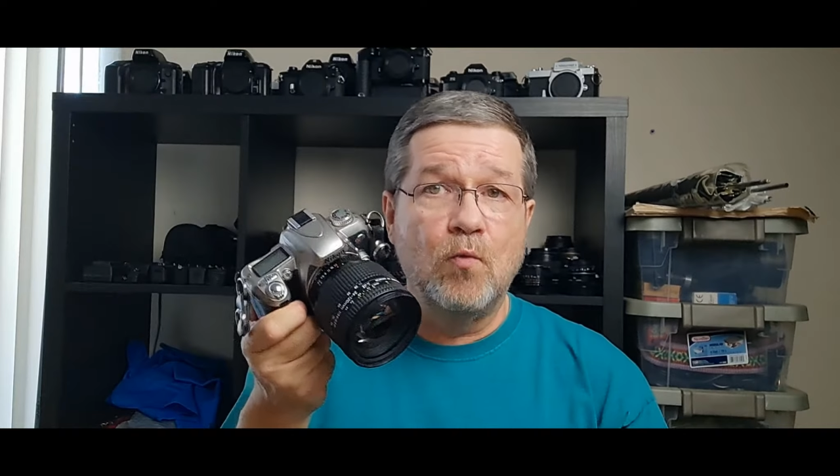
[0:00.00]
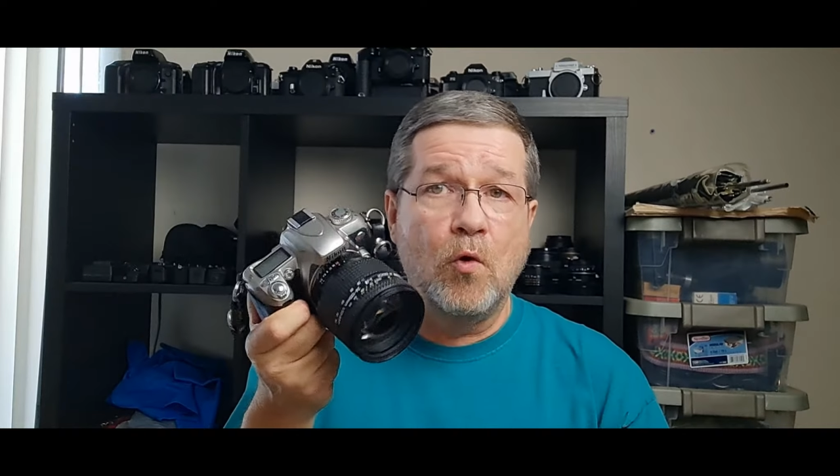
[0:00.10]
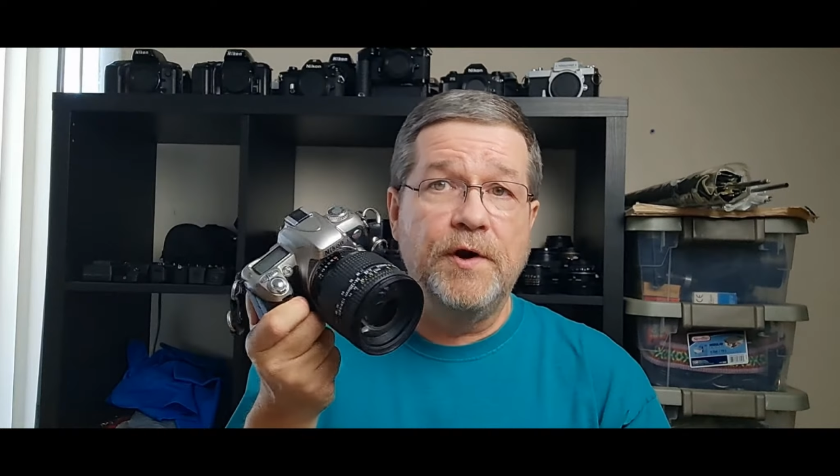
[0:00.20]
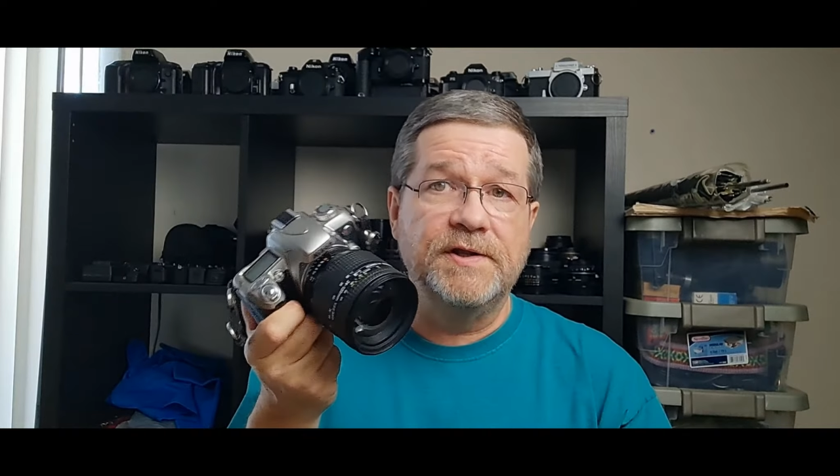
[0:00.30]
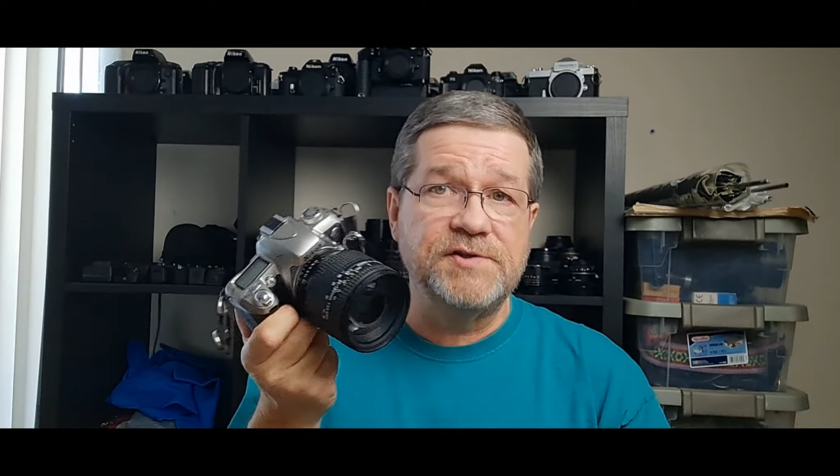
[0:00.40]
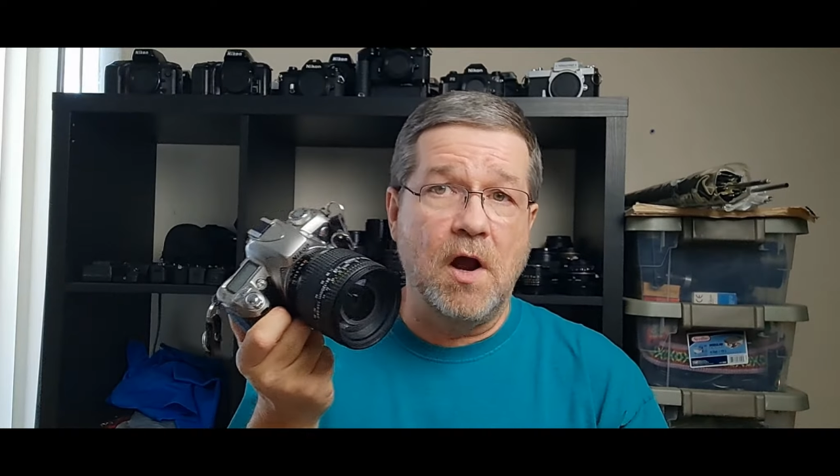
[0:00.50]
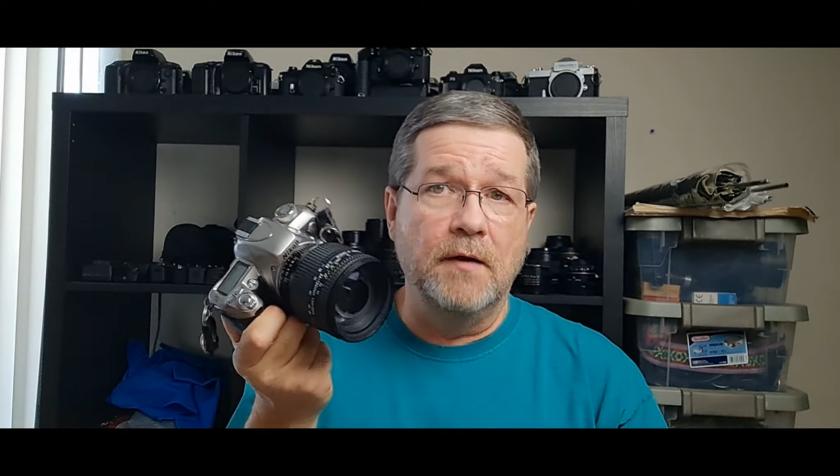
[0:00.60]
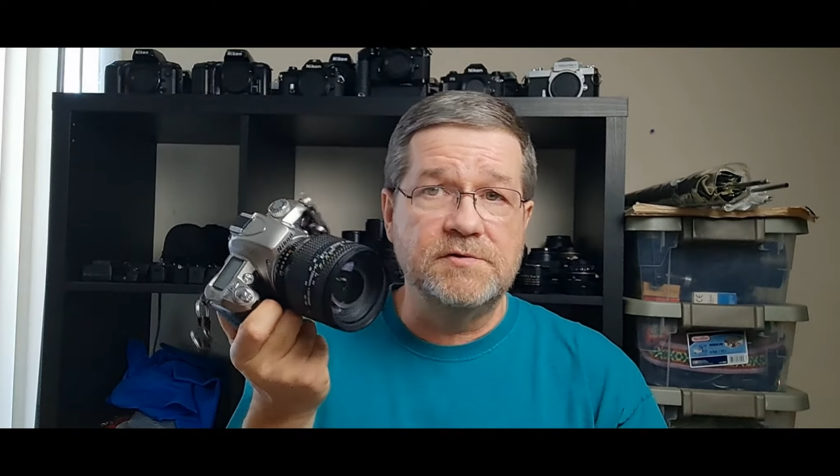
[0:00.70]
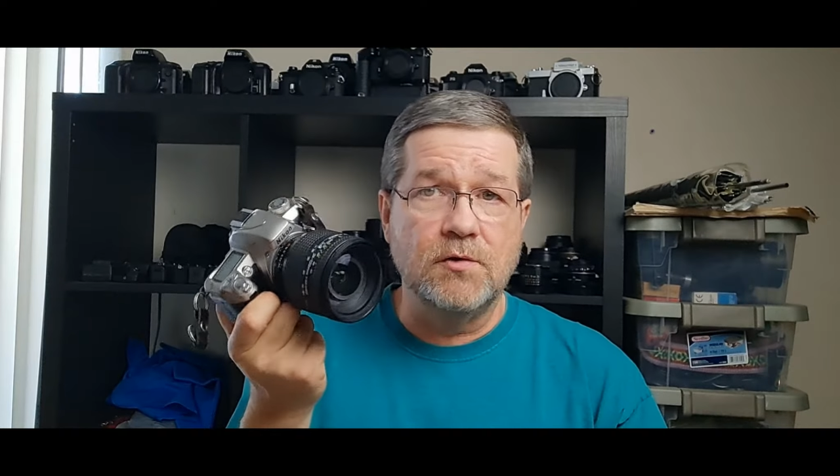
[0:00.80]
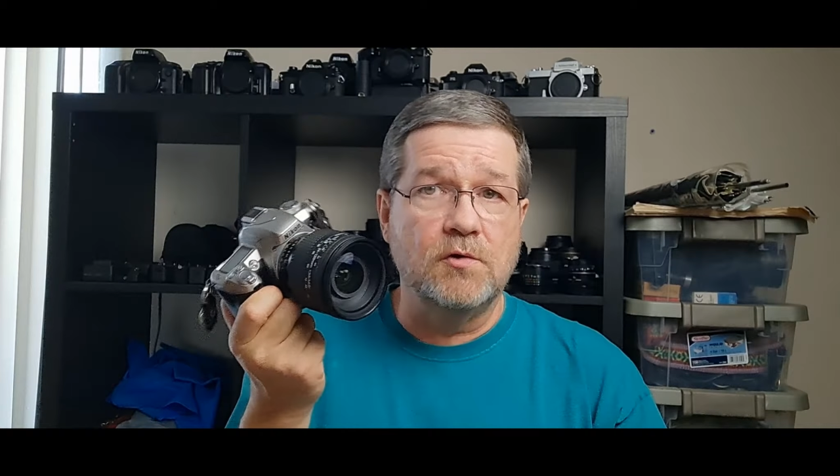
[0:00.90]
warnings
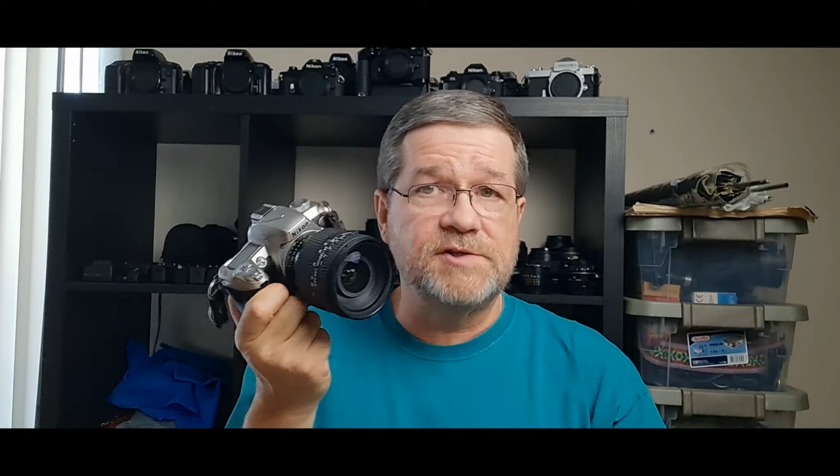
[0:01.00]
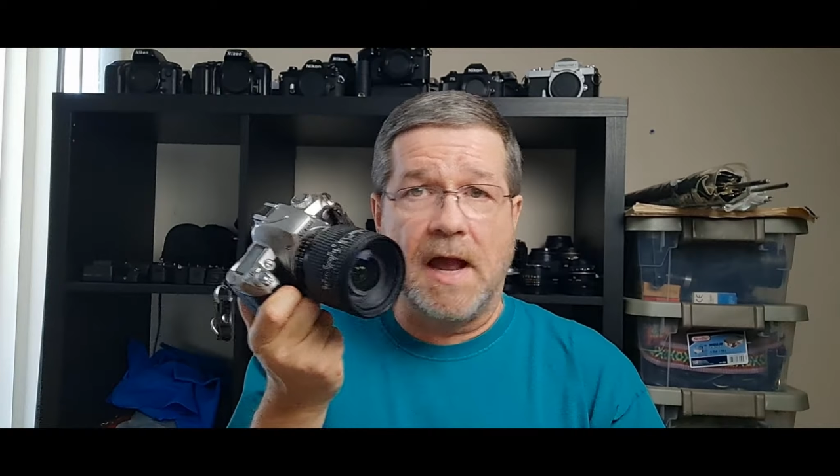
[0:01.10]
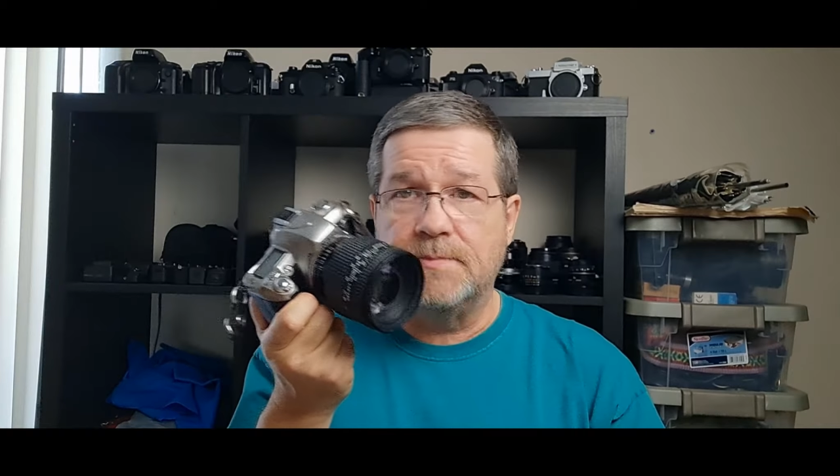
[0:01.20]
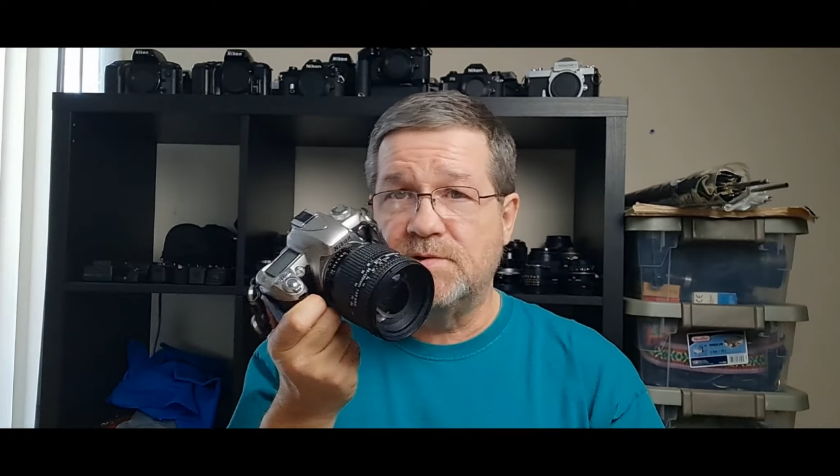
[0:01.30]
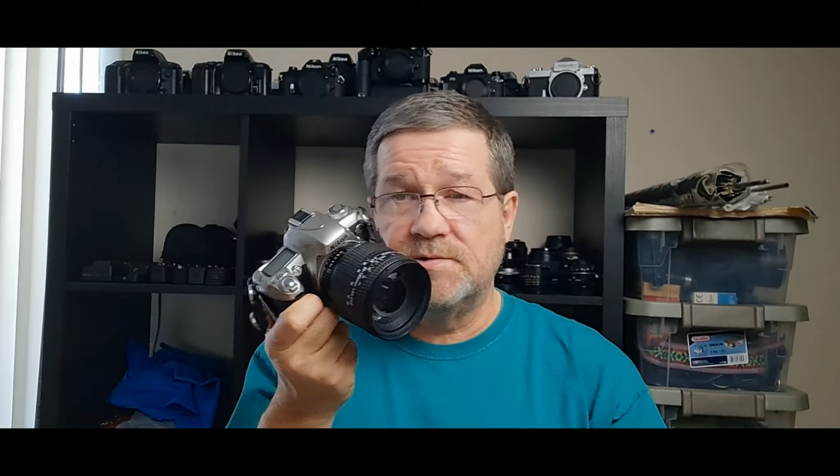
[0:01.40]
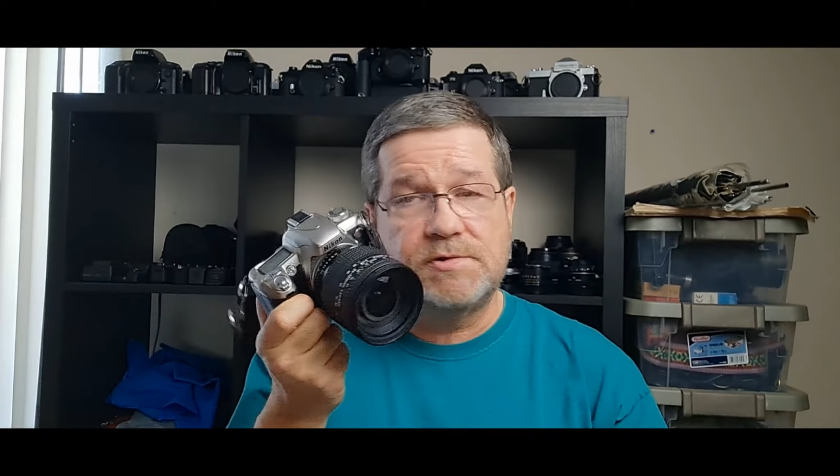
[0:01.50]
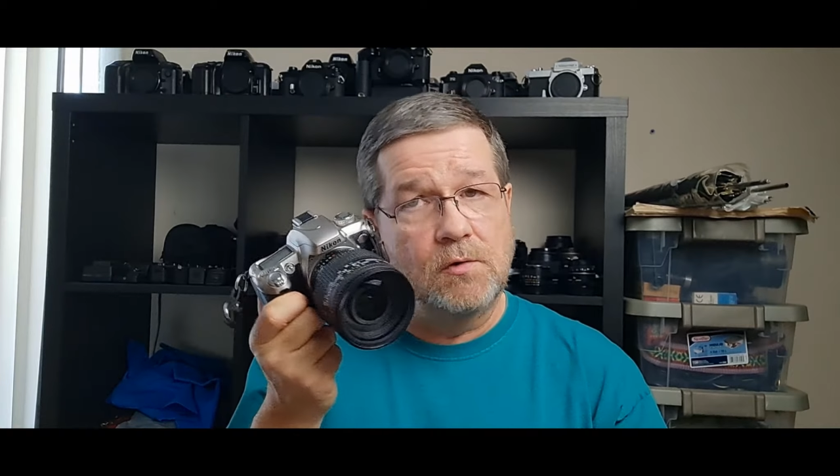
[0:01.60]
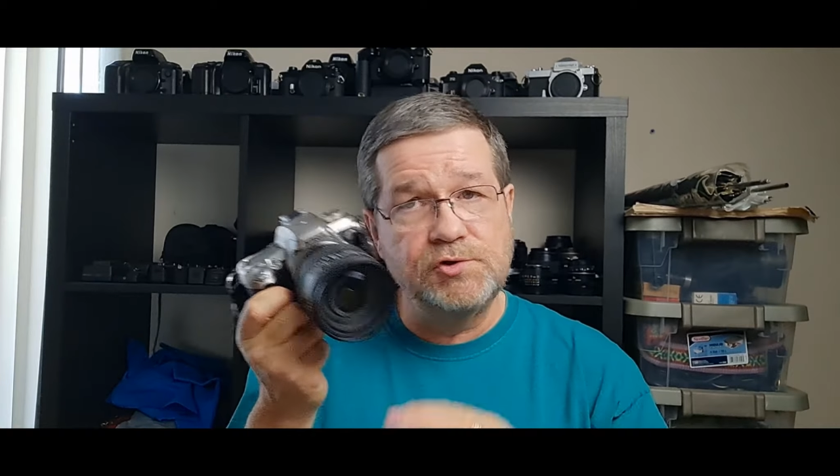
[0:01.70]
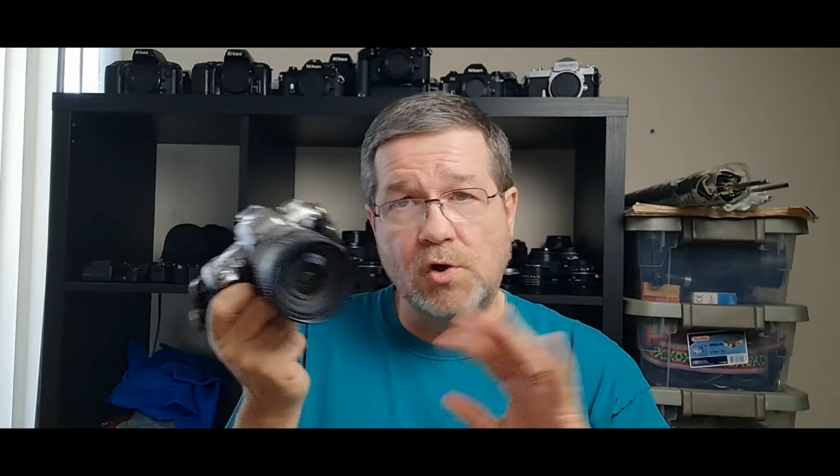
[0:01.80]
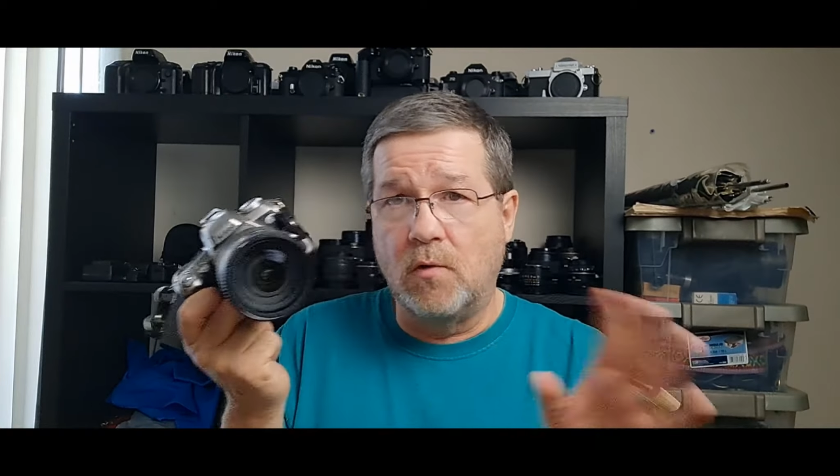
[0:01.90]
off so those options
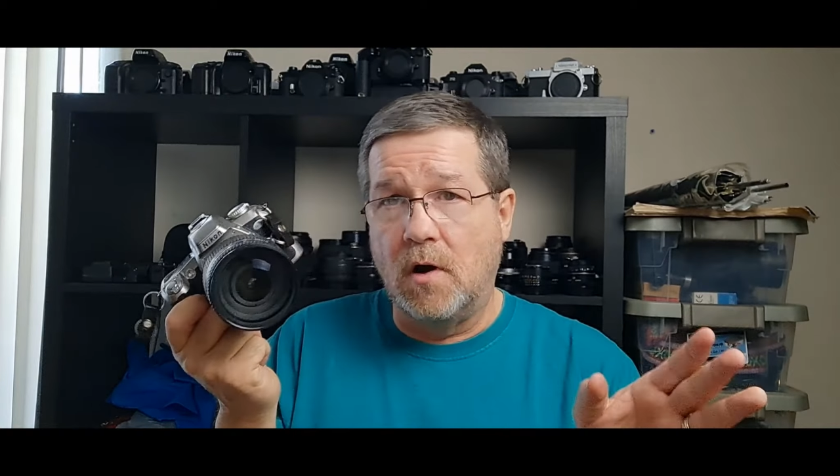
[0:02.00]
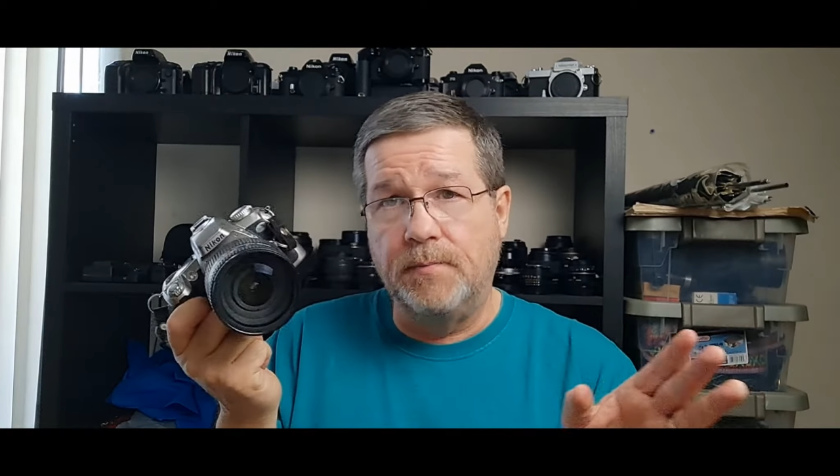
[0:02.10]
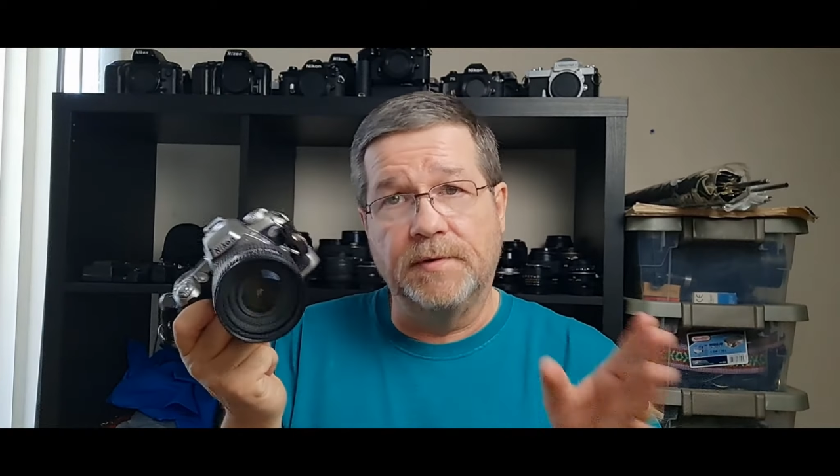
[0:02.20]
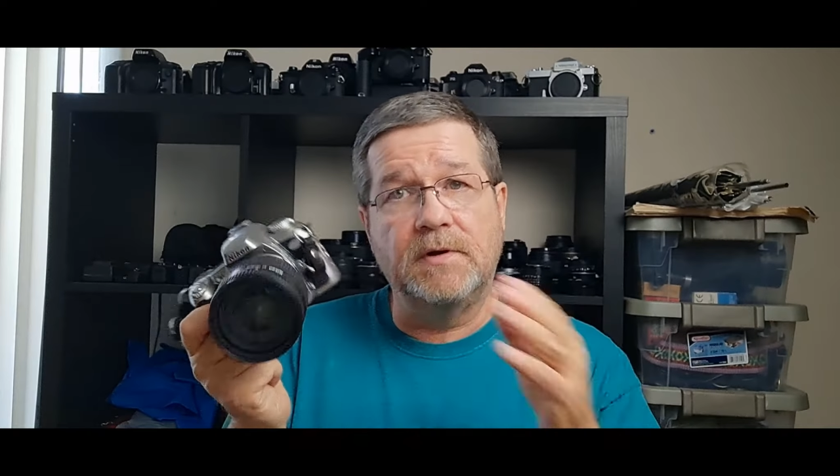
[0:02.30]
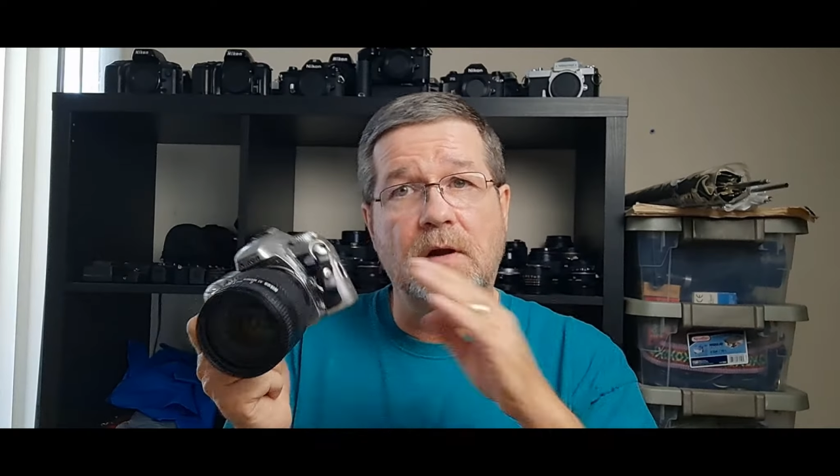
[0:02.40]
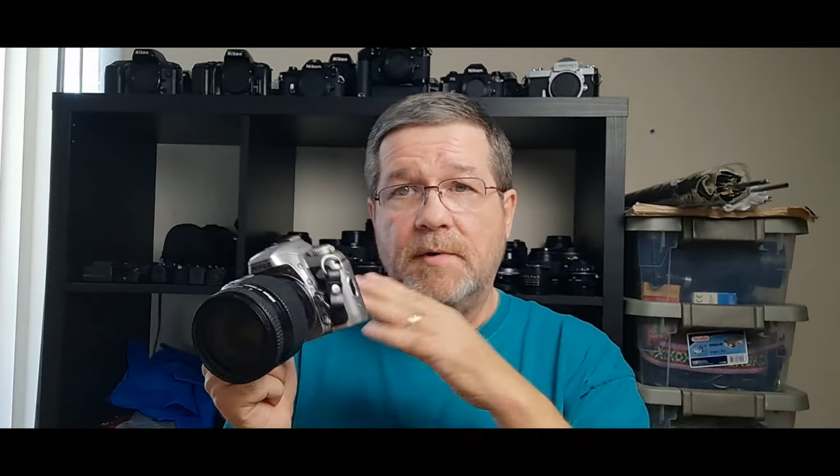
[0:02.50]
don't show up and come